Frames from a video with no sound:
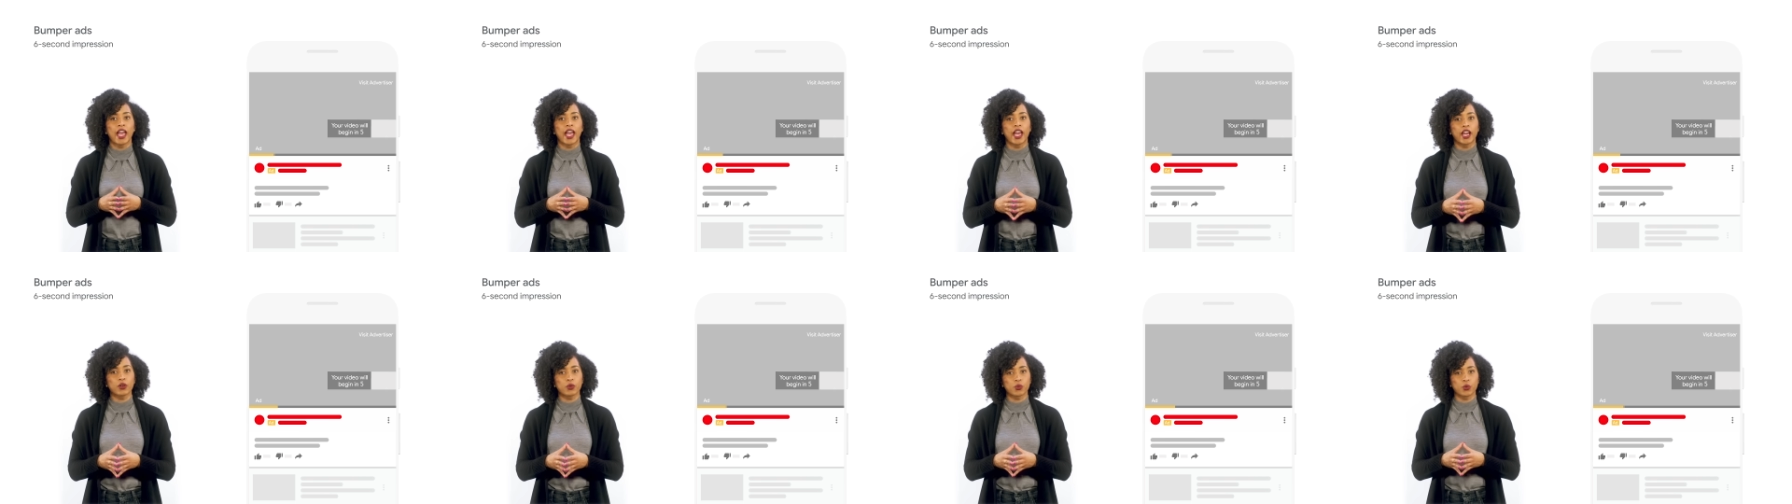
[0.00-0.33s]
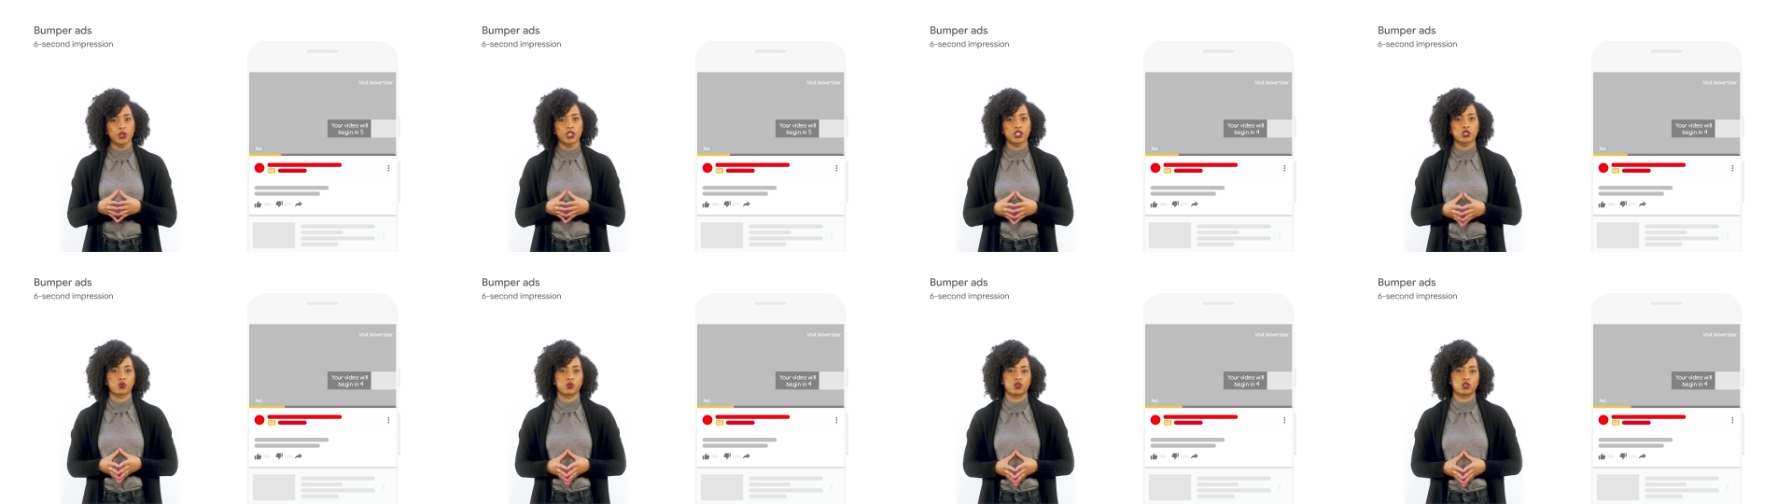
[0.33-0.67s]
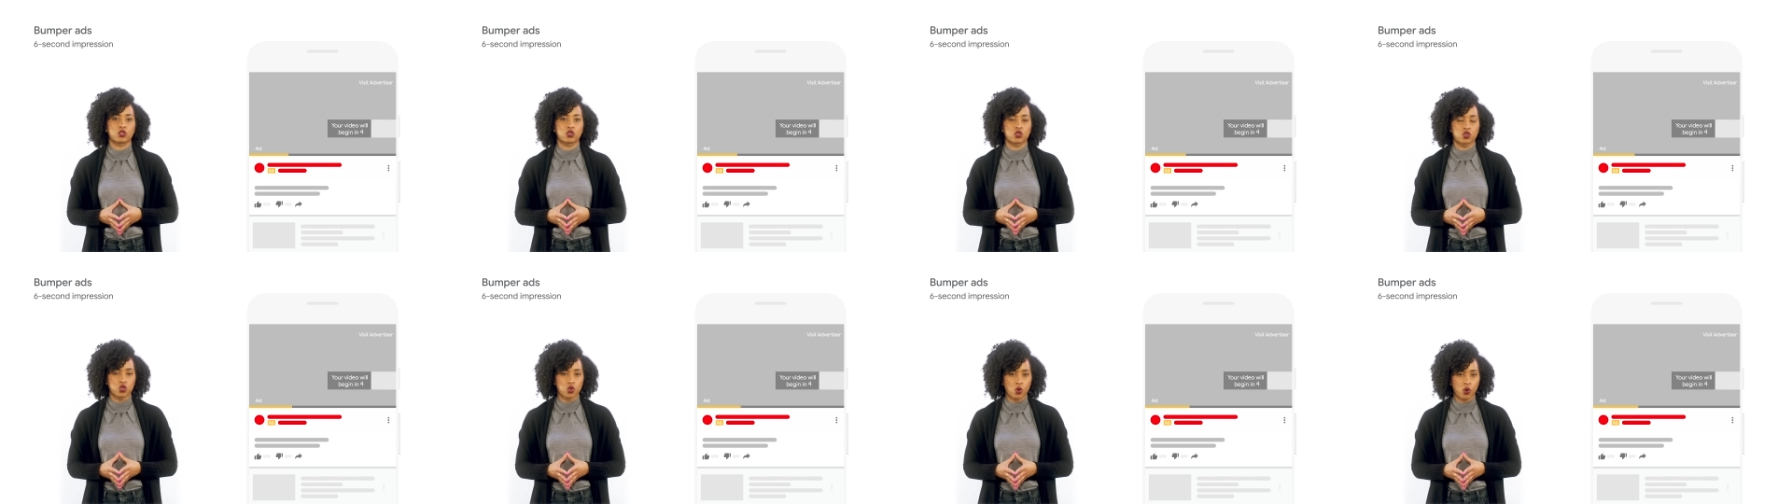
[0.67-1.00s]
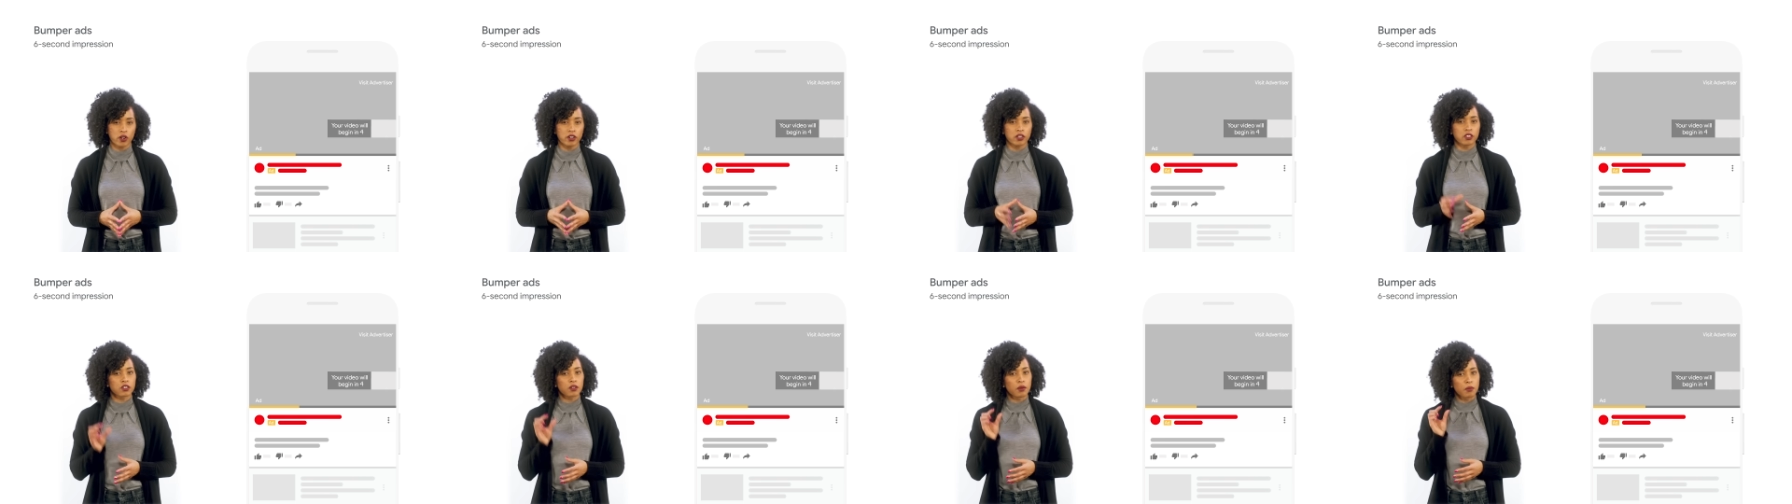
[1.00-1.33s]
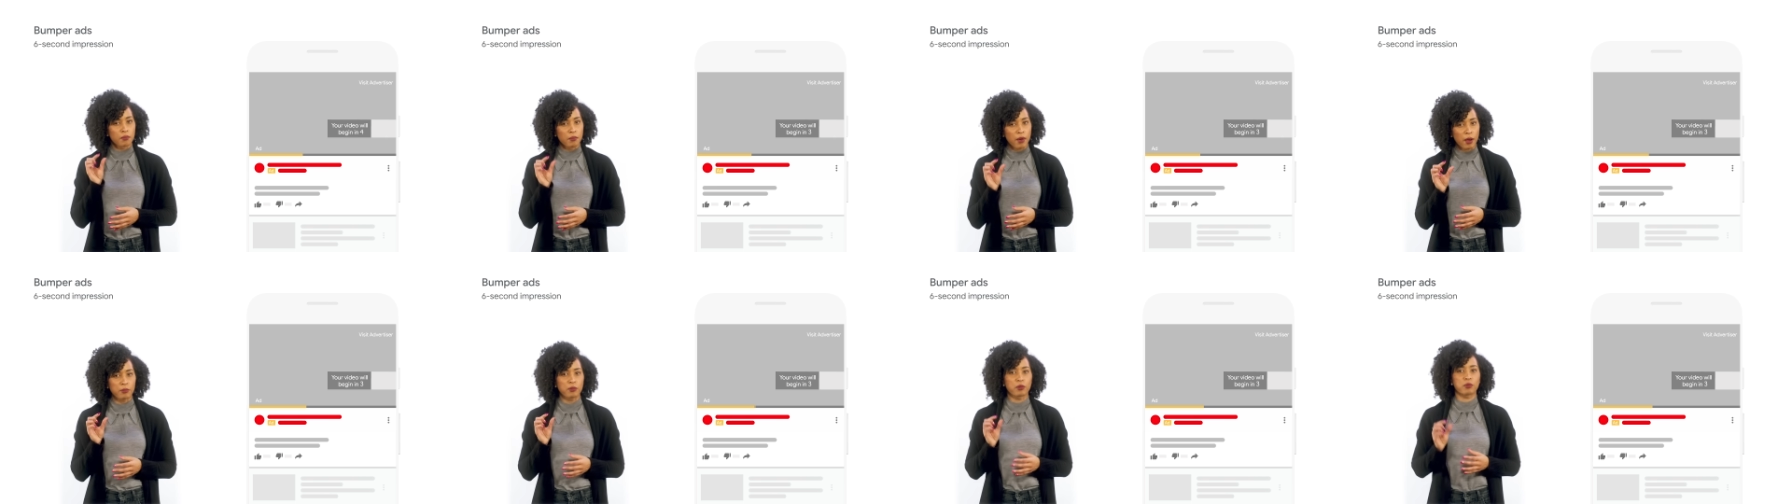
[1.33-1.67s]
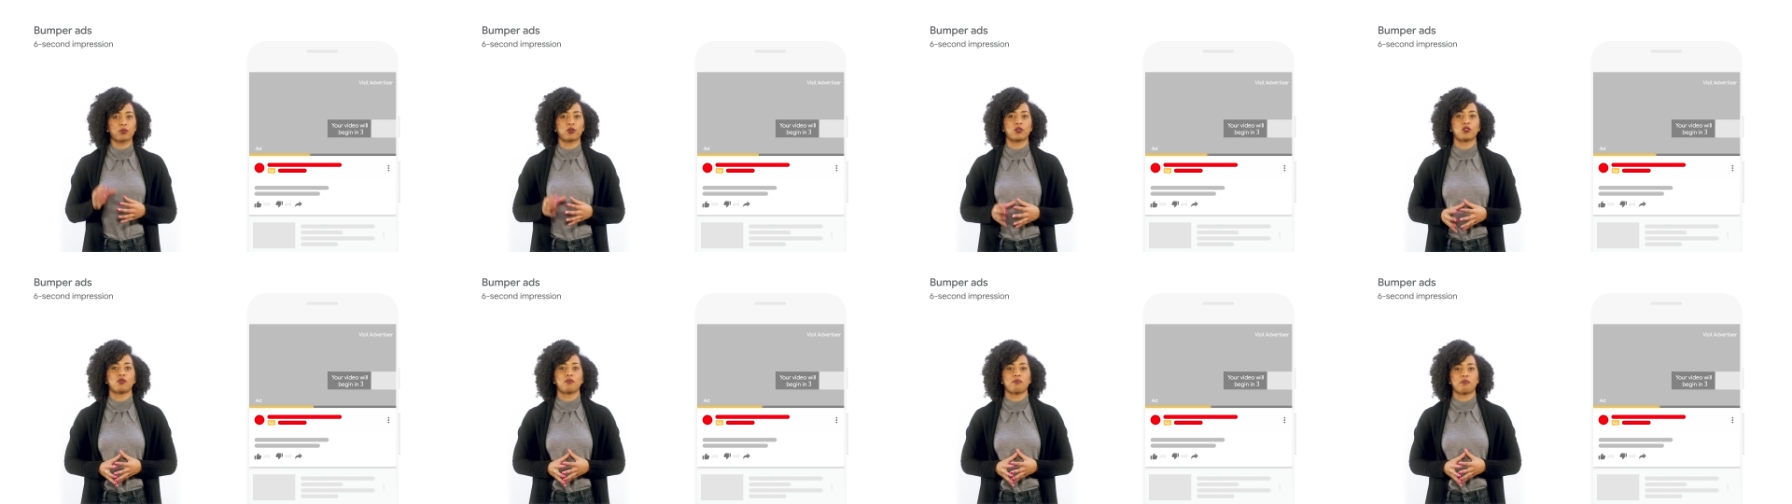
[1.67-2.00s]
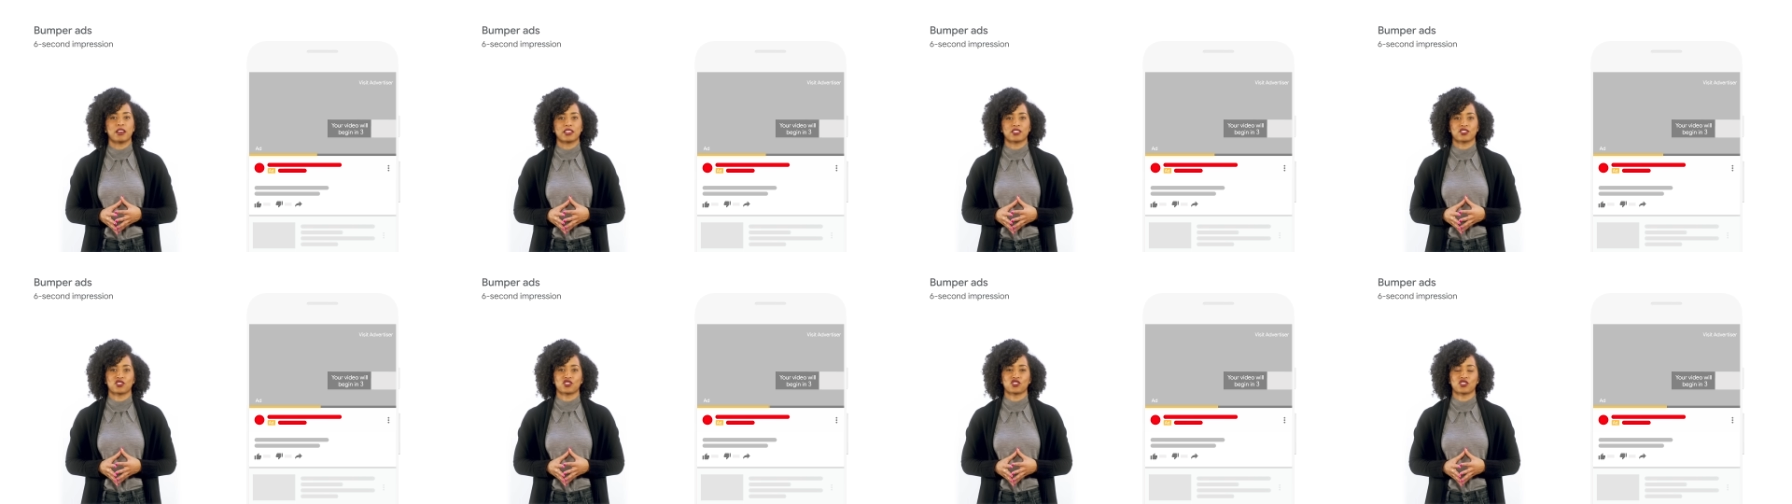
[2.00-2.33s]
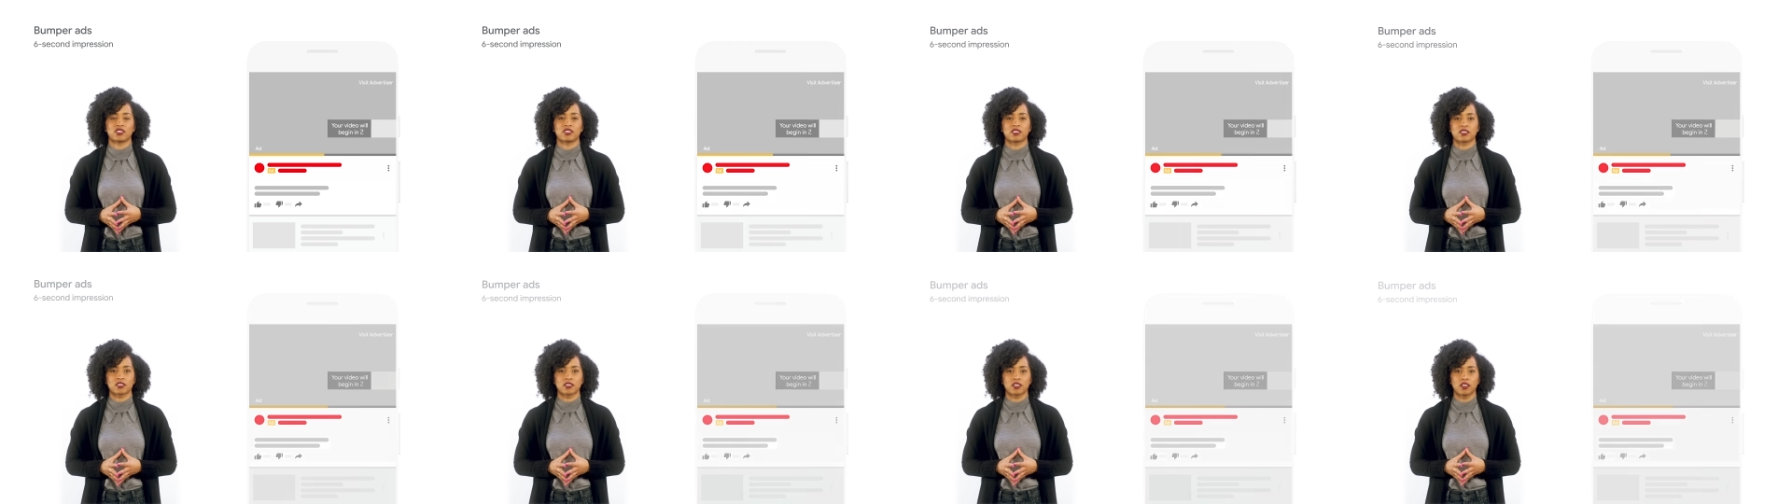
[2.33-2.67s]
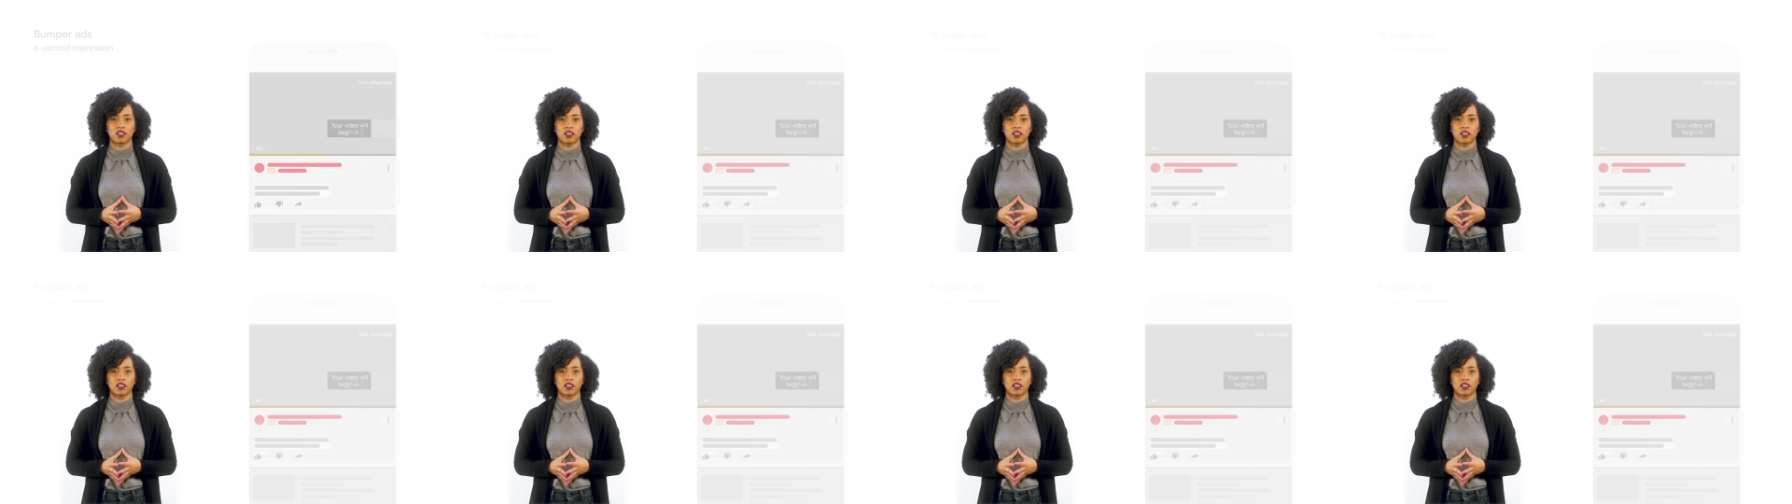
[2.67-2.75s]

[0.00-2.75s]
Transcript: and reach with short, memorable messages.